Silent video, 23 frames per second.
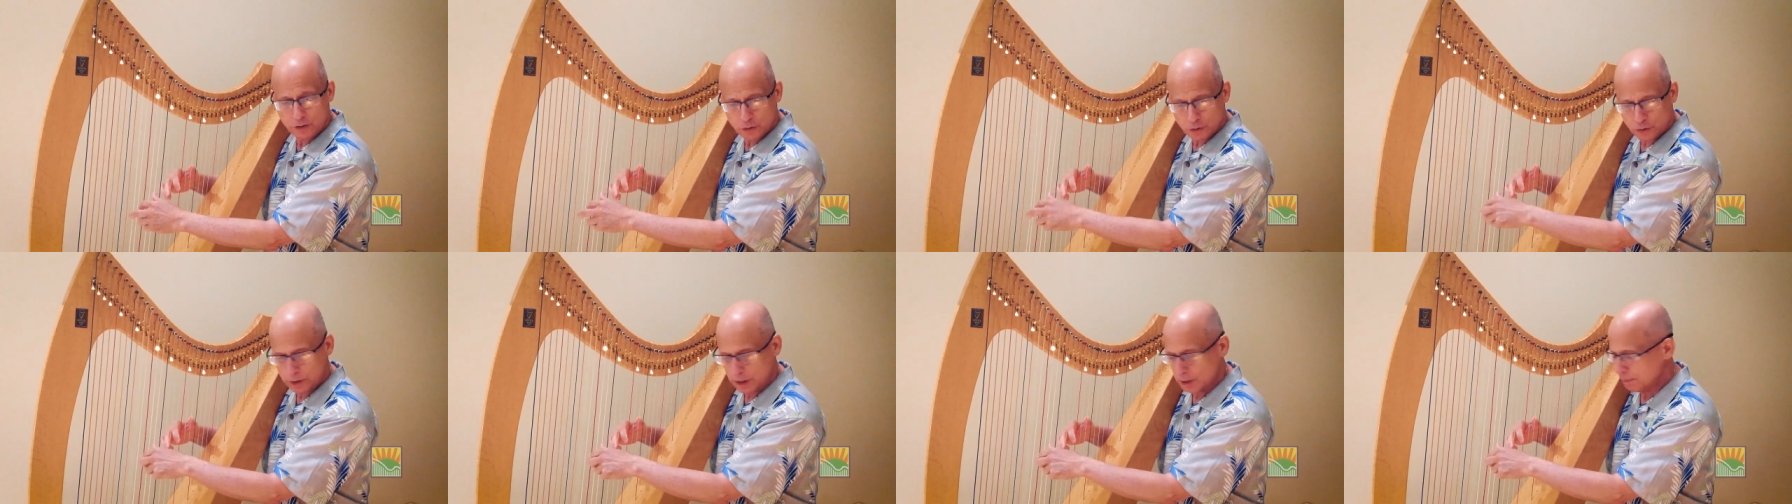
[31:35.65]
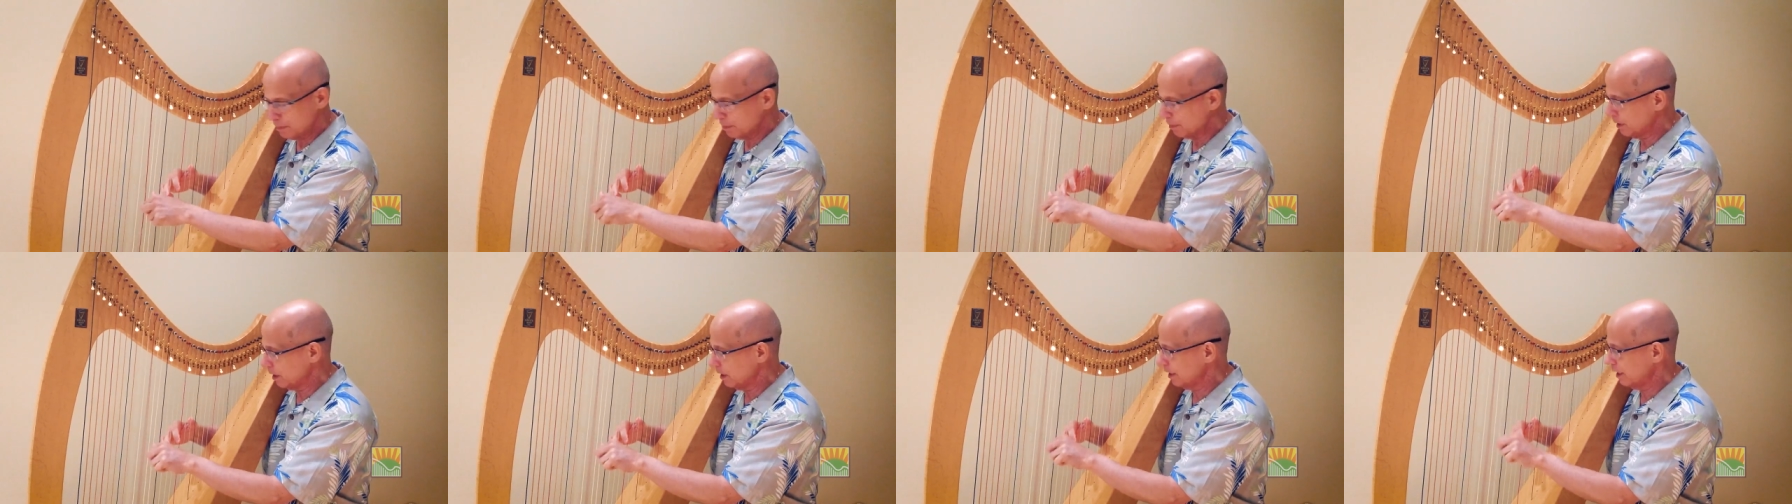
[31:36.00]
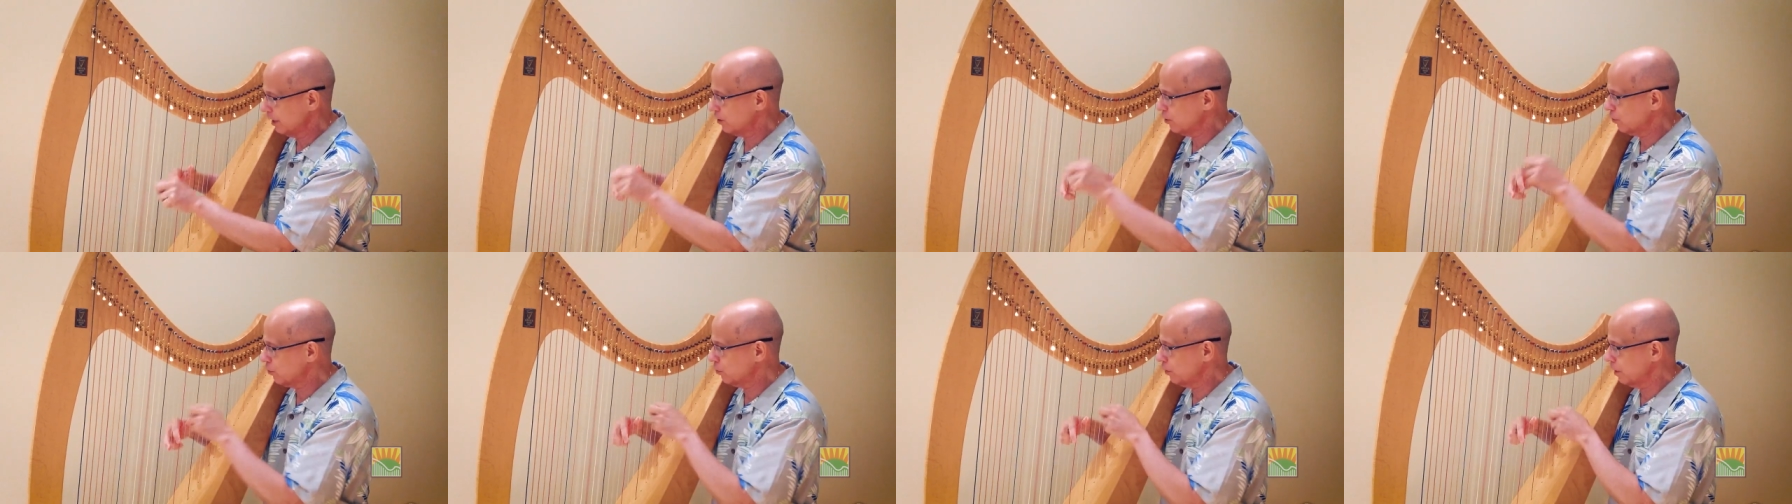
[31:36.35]
triple
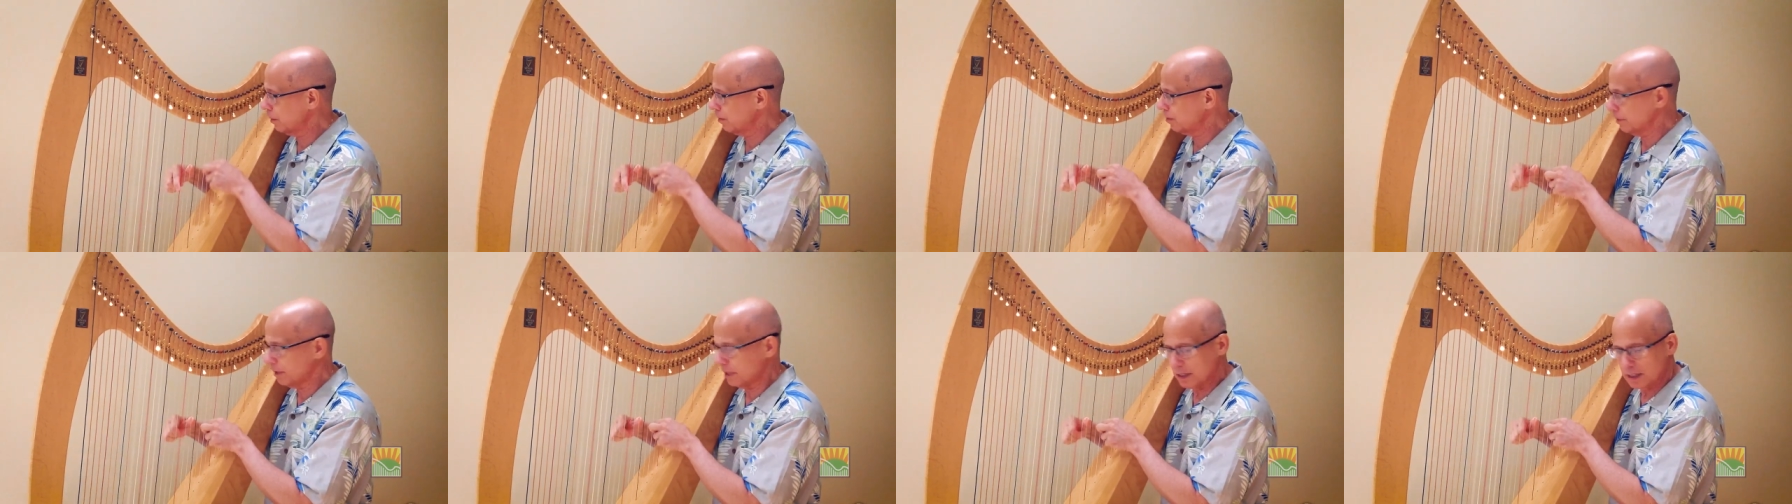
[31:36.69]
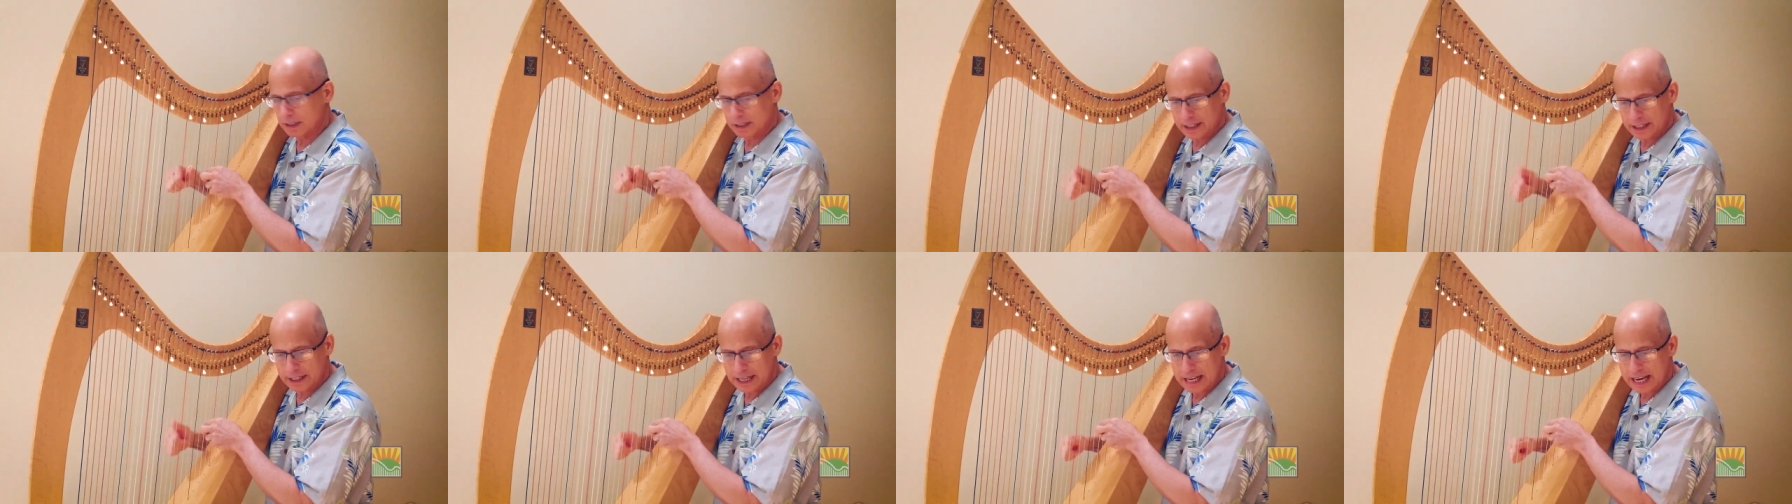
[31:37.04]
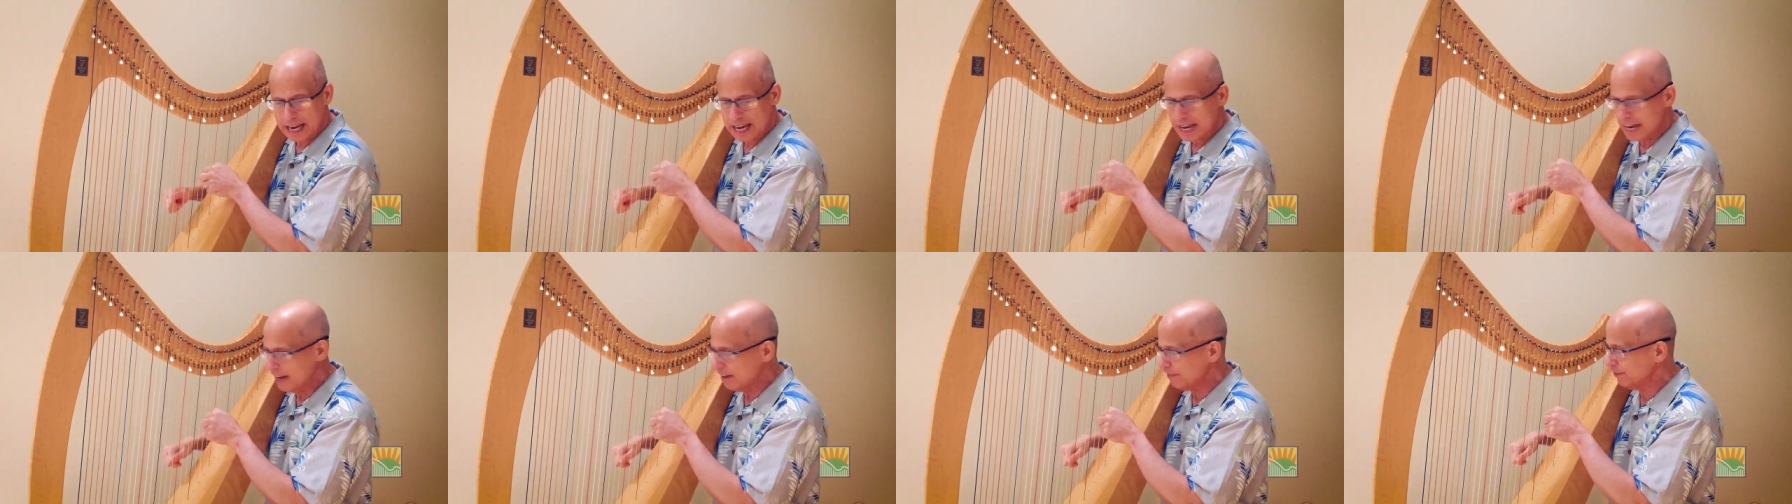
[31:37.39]
and triple and
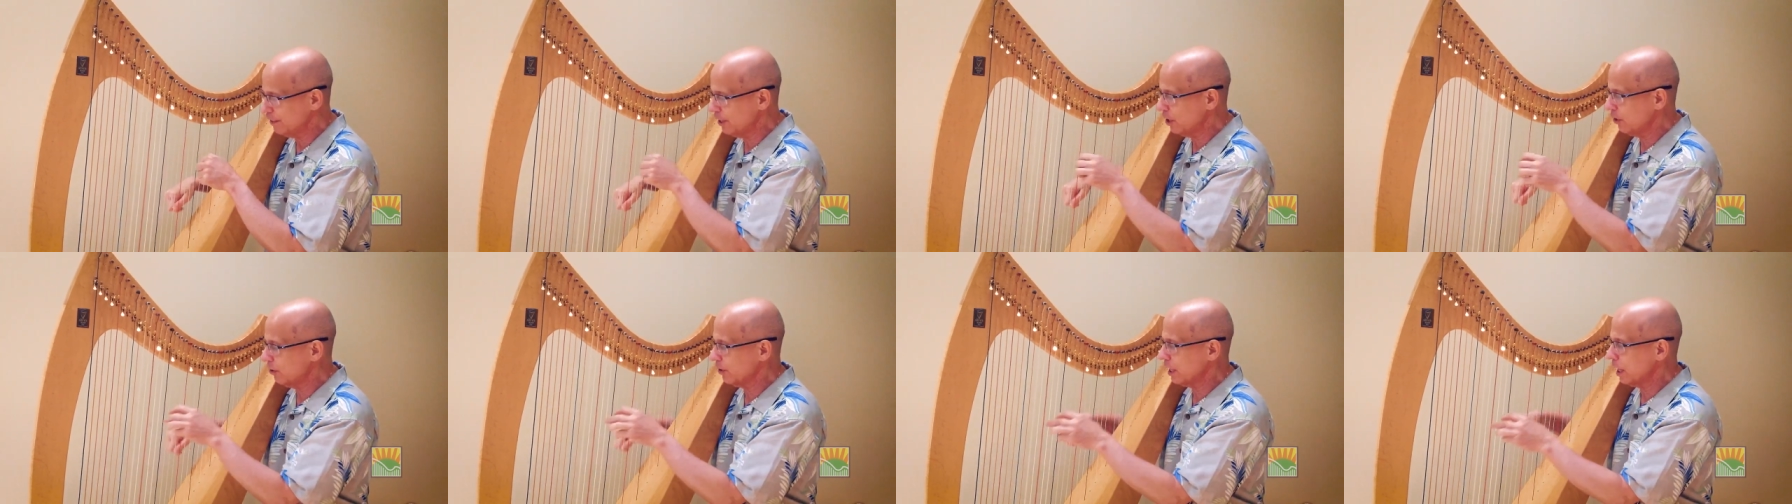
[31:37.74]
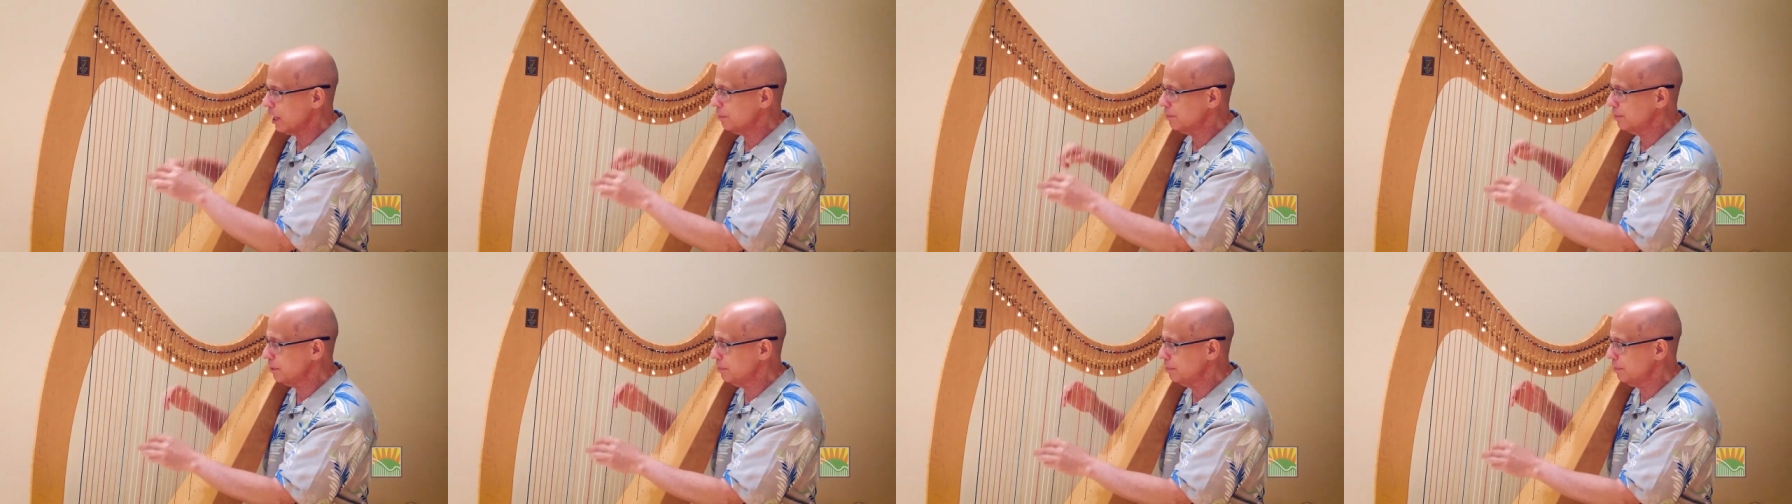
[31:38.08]
half note, up to